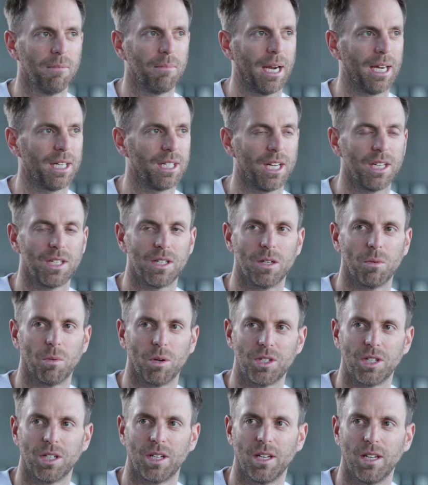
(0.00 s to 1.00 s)
pay attention to
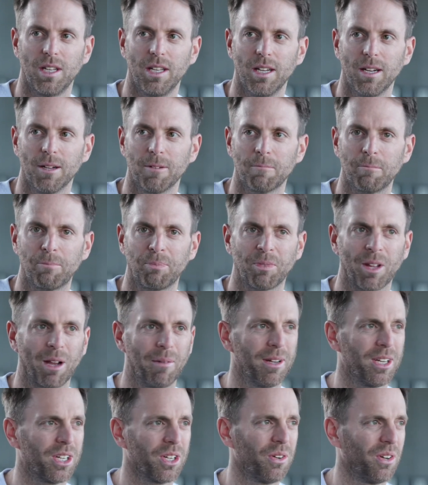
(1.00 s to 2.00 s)
what you can hear. Mm. I
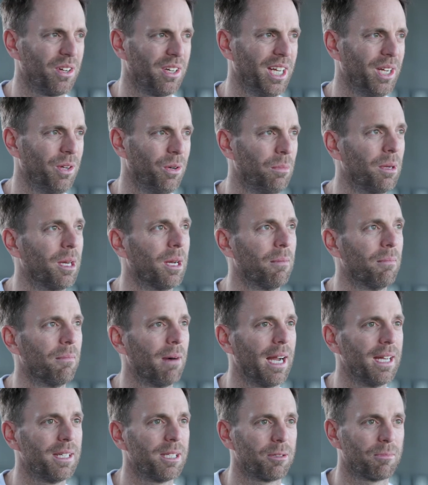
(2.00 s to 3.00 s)
mean, doing it here would be an
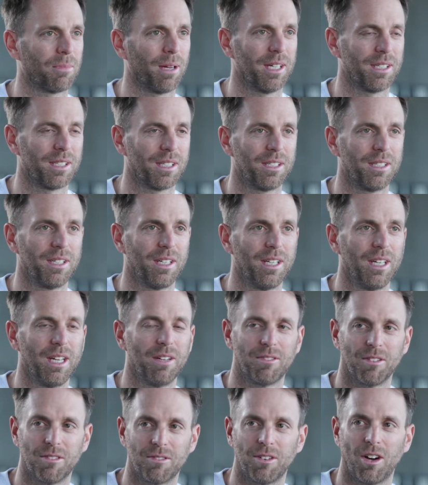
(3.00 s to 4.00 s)
amazing place to yeah. sit here
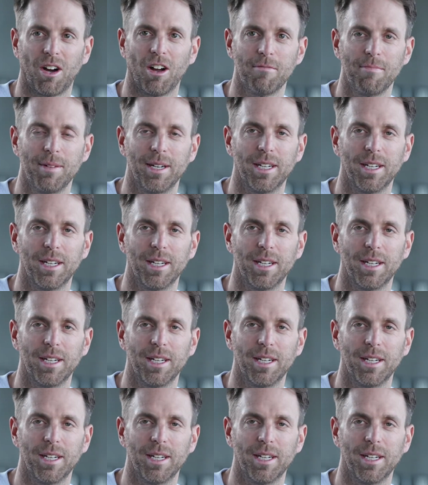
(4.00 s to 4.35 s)
for five